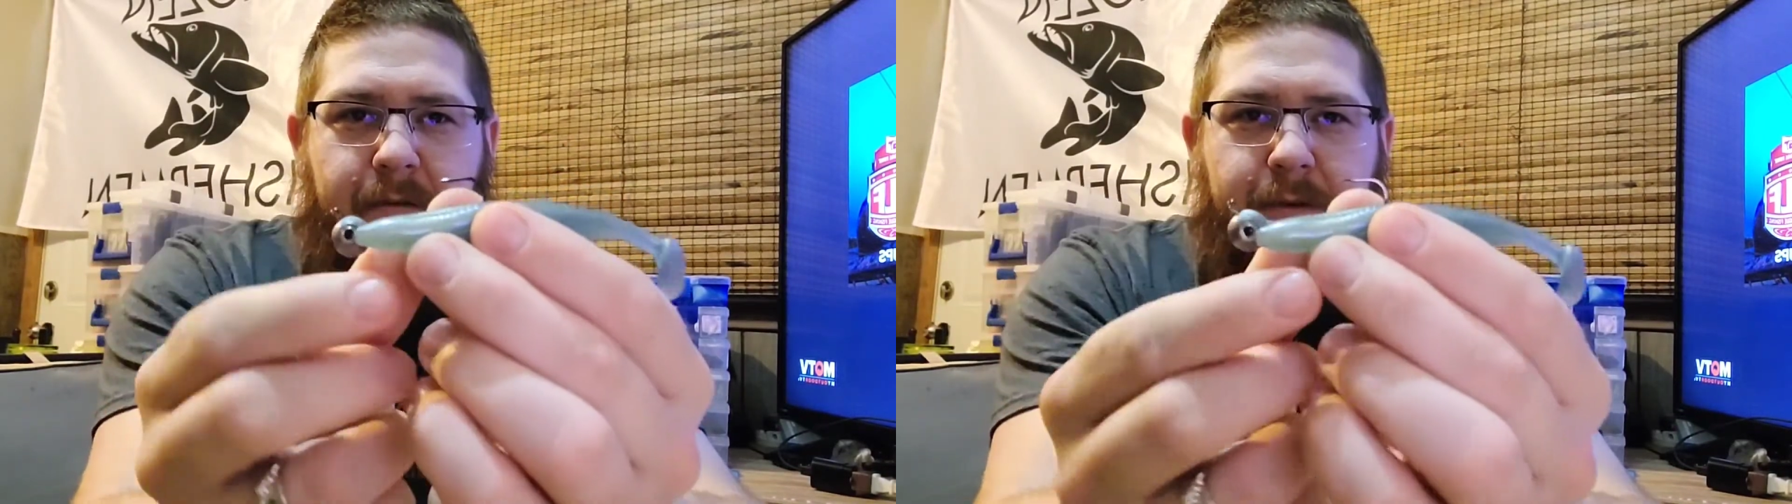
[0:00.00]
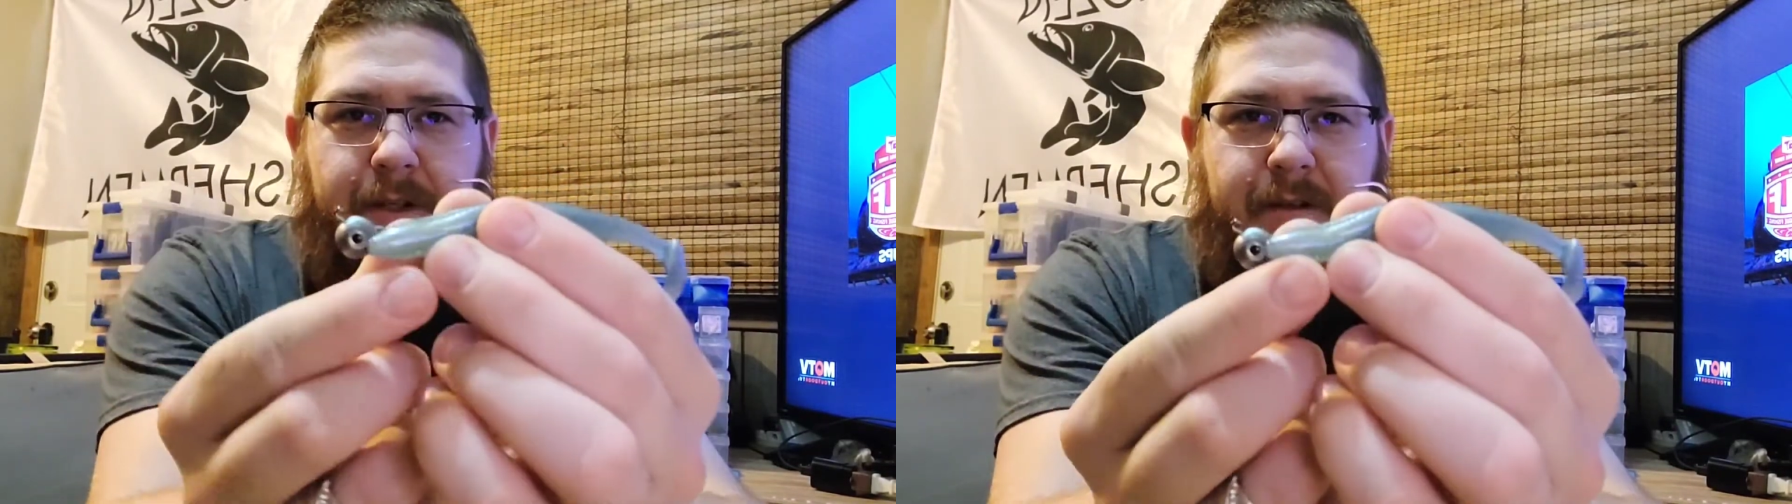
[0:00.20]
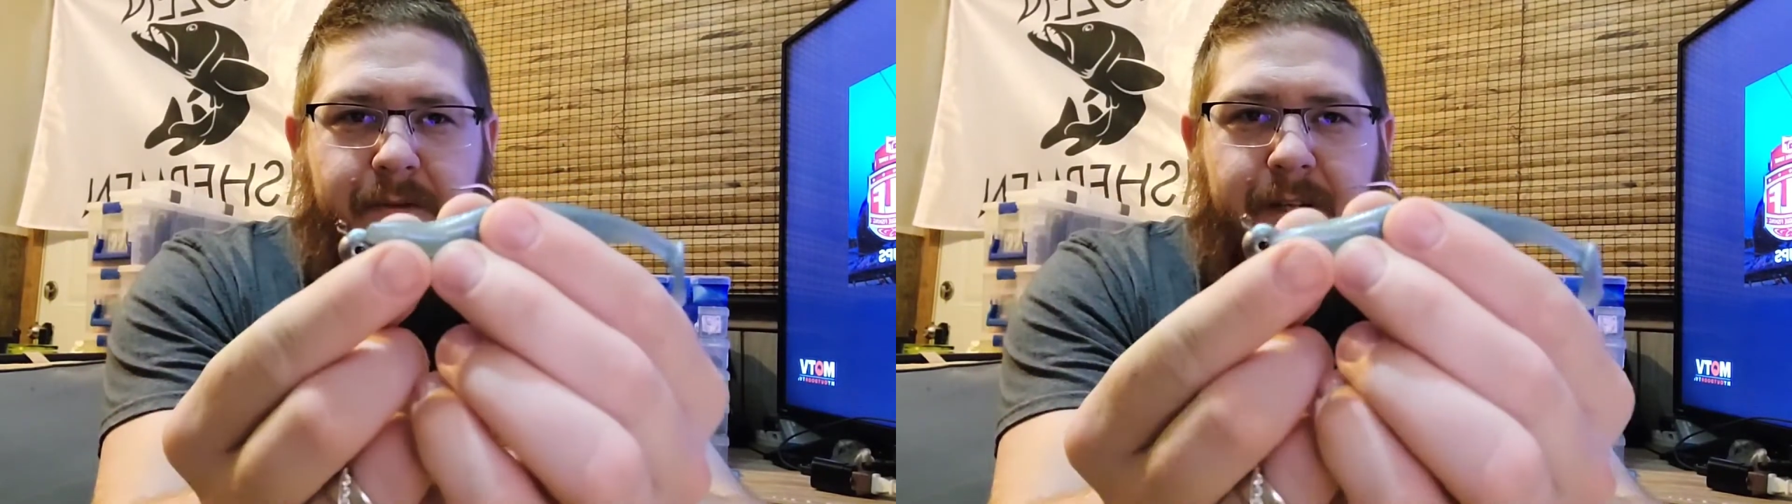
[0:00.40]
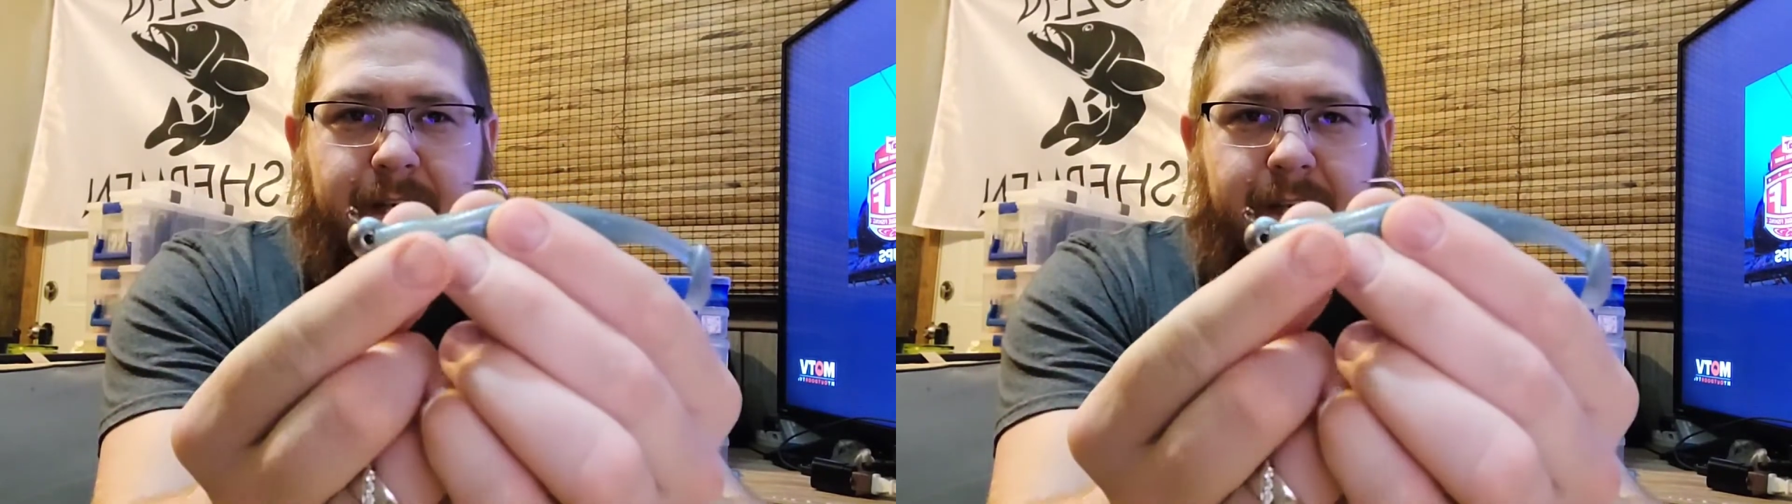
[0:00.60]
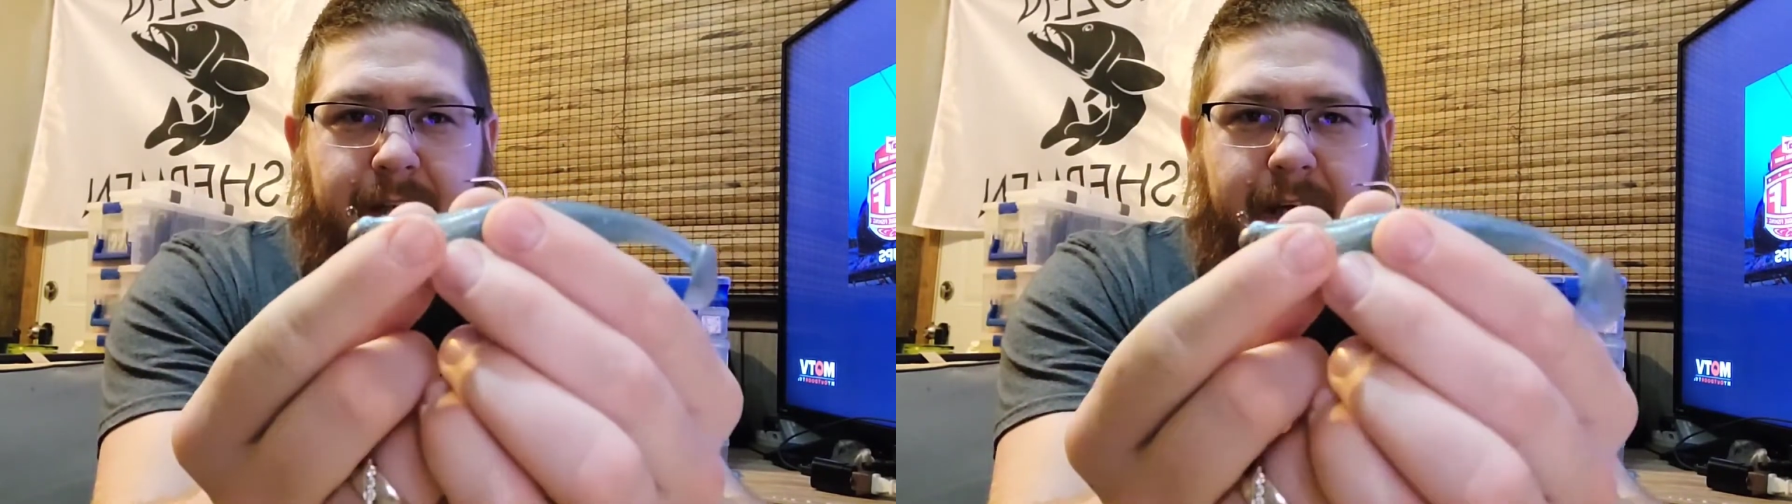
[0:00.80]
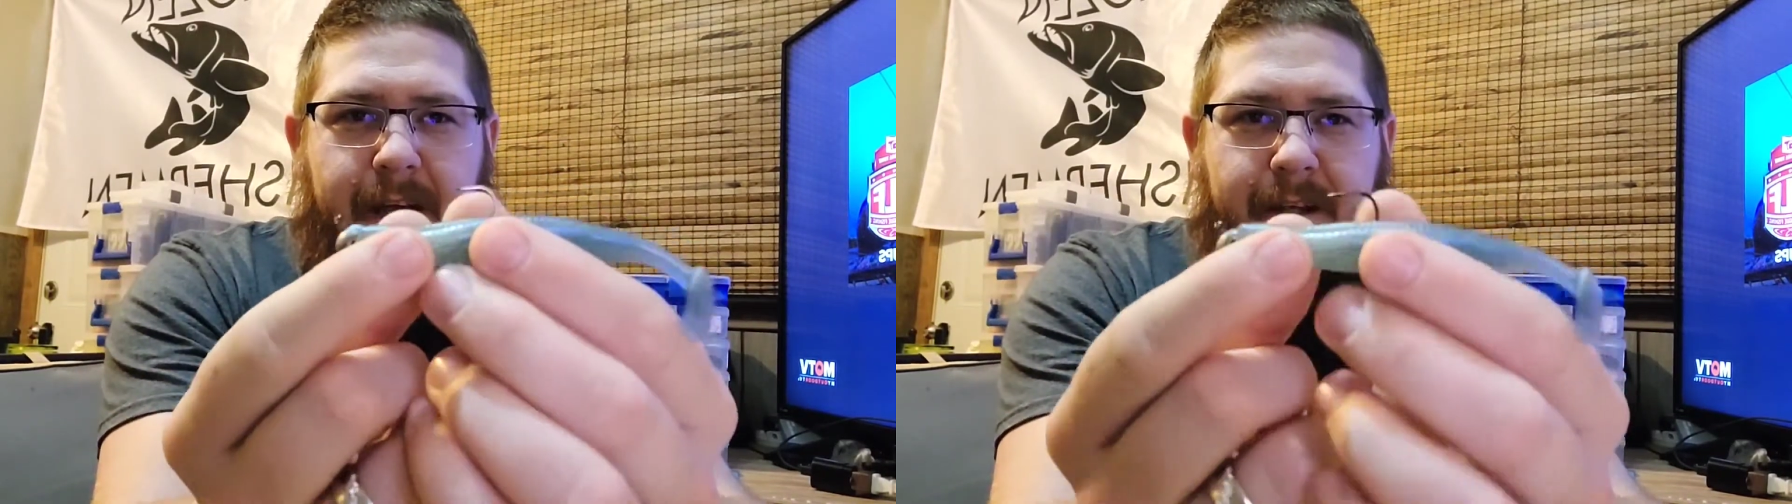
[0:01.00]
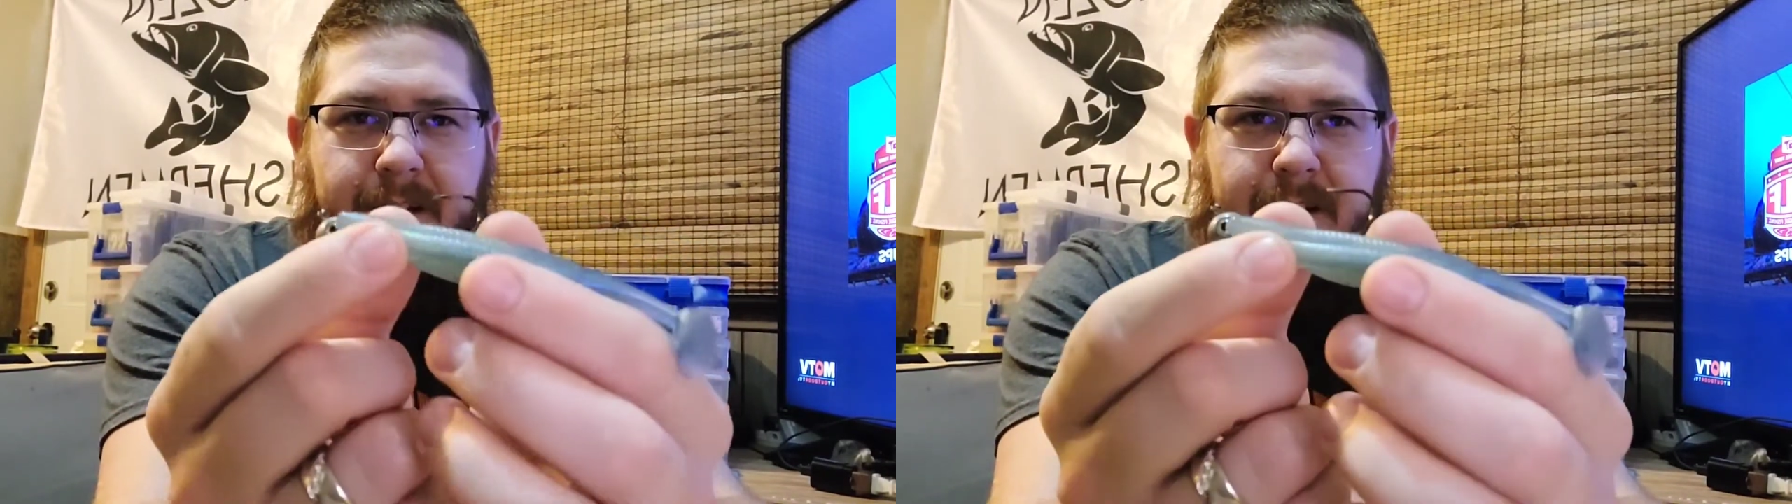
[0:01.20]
would be something like that.